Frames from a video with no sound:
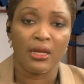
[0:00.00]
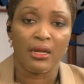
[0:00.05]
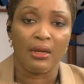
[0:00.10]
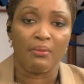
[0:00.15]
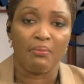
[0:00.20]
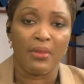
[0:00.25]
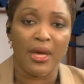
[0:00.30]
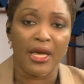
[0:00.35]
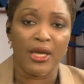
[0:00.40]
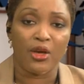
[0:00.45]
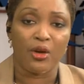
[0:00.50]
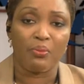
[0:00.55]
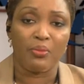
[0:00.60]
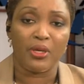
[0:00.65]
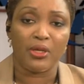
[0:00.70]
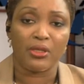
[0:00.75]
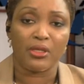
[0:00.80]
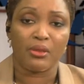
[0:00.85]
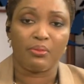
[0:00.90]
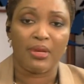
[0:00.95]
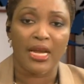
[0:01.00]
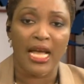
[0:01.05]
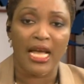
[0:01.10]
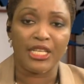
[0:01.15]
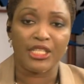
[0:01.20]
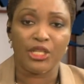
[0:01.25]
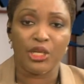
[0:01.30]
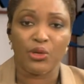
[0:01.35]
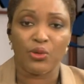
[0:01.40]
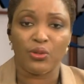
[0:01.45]
Mayor Bill de
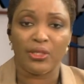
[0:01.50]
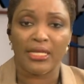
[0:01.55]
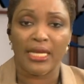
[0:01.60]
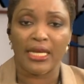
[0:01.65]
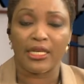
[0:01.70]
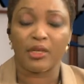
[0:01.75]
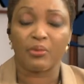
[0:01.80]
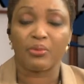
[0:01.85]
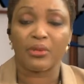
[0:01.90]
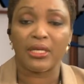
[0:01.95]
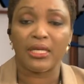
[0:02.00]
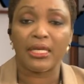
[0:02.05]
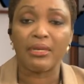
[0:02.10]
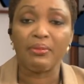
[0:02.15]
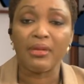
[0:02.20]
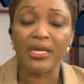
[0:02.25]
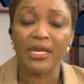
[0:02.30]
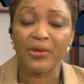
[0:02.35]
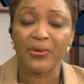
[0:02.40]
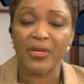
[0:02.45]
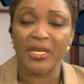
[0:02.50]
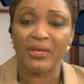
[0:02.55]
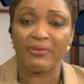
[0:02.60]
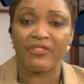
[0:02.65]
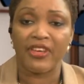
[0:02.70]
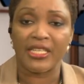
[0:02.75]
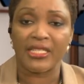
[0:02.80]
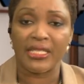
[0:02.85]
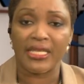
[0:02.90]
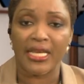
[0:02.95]
Blasio said a preliminary
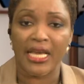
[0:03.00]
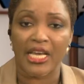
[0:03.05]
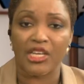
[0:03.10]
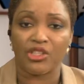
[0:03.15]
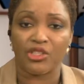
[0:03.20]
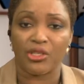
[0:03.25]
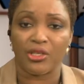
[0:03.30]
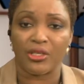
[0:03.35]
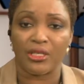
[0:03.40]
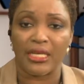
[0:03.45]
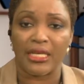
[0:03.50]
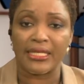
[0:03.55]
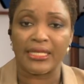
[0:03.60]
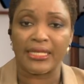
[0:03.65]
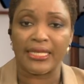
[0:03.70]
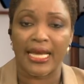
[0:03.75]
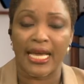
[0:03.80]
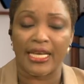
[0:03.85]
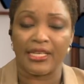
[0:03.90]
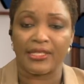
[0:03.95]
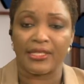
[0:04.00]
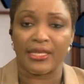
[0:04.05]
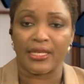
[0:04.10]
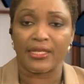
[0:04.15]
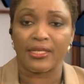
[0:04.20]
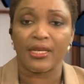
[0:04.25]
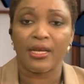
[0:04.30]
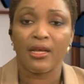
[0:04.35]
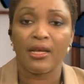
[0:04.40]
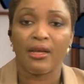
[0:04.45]
investigation
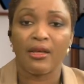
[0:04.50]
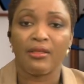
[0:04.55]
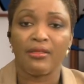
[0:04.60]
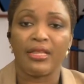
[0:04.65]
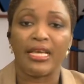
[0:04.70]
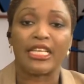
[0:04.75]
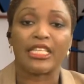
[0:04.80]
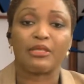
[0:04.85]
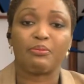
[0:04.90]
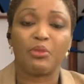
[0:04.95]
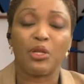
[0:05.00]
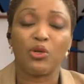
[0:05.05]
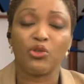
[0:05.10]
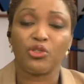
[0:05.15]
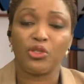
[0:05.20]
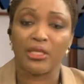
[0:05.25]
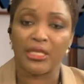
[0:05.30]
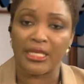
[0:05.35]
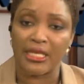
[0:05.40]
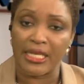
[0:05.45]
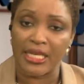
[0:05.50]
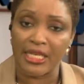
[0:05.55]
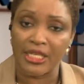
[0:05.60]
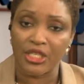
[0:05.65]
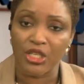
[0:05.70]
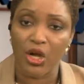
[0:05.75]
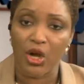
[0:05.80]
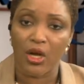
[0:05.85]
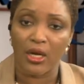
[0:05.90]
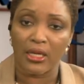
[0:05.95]
indicated the explosion in
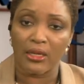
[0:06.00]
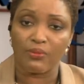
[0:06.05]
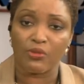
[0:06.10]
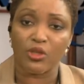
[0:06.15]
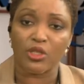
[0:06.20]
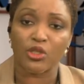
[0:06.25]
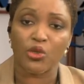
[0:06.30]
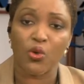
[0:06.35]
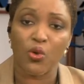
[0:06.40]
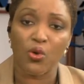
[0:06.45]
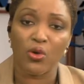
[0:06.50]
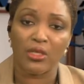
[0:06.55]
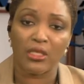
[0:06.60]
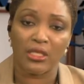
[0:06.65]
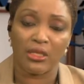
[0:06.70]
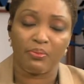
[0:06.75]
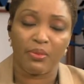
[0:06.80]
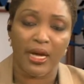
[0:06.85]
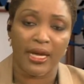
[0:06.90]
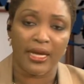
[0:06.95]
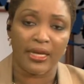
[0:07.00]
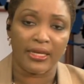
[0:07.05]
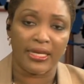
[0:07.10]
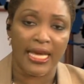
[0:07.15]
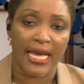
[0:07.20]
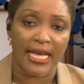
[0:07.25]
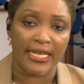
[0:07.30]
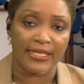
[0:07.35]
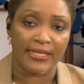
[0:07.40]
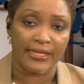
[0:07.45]
East Harlem was caused by a
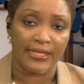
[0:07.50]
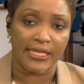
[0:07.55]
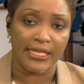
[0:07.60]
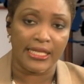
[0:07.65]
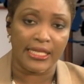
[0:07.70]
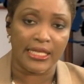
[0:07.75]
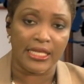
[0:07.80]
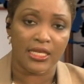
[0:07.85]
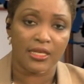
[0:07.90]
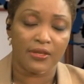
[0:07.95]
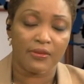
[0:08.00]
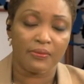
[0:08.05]
gas leak.